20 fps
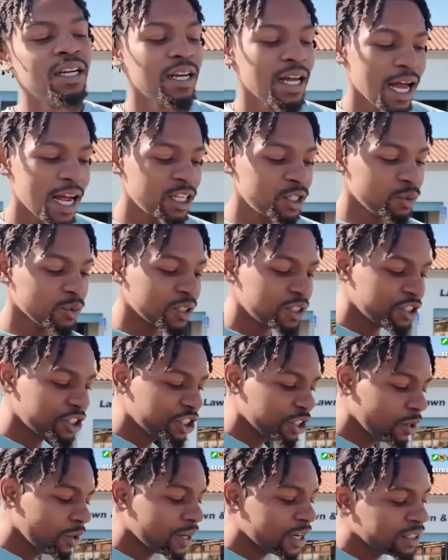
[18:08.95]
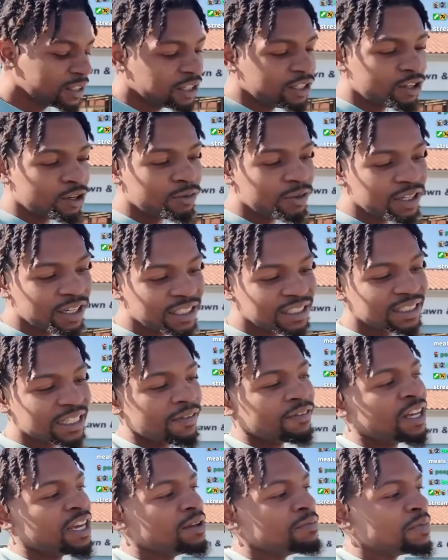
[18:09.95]
Tired I just want to show you guys a little like
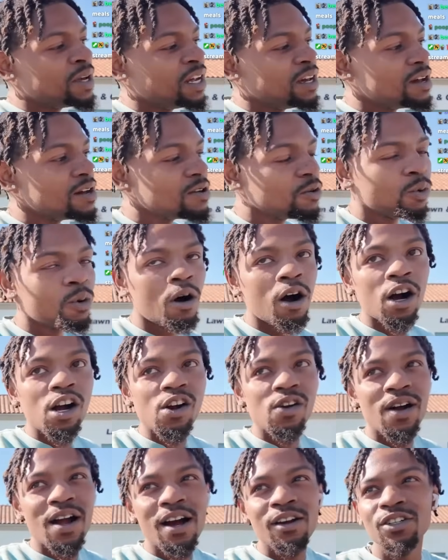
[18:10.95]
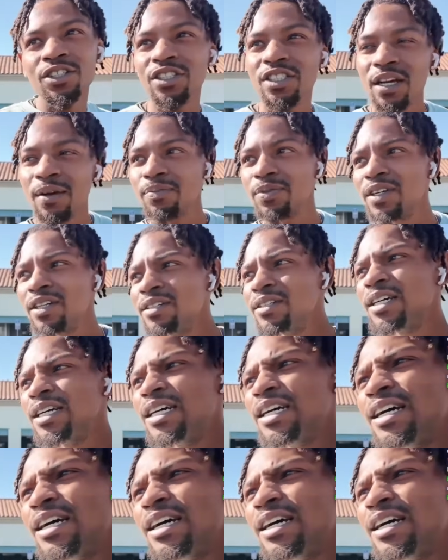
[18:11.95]
seven, eight minute walk around or something.